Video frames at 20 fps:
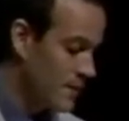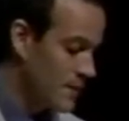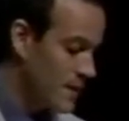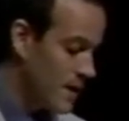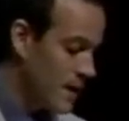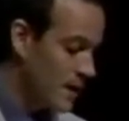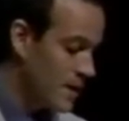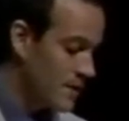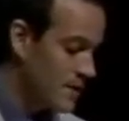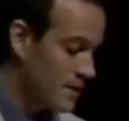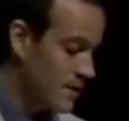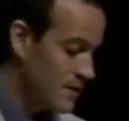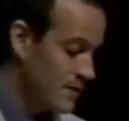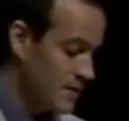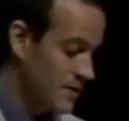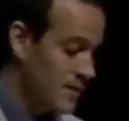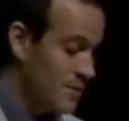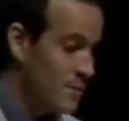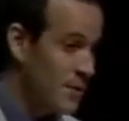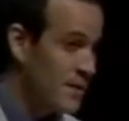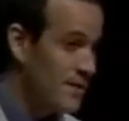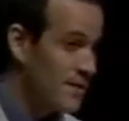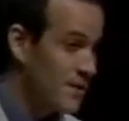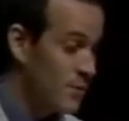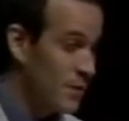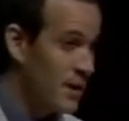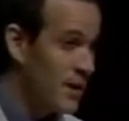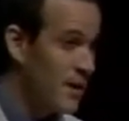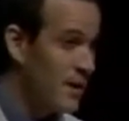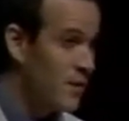To us, this means that
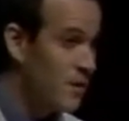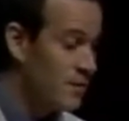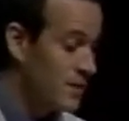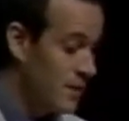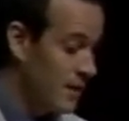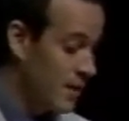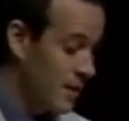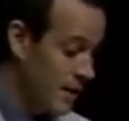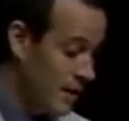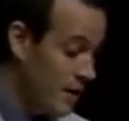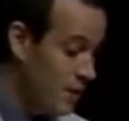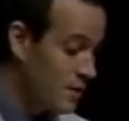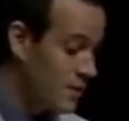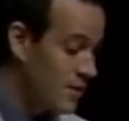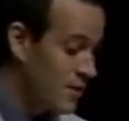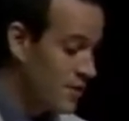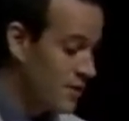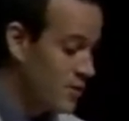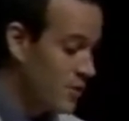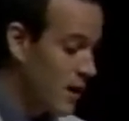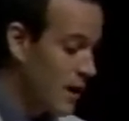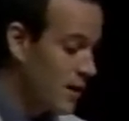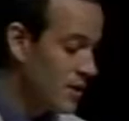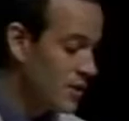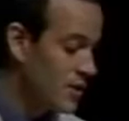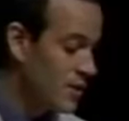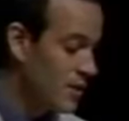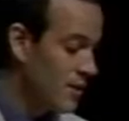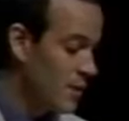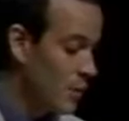we adhere to the
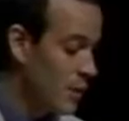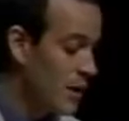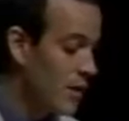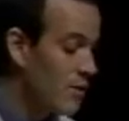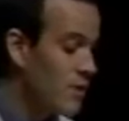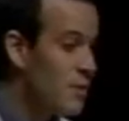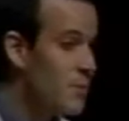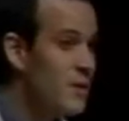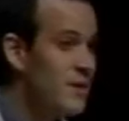strategy that we are in the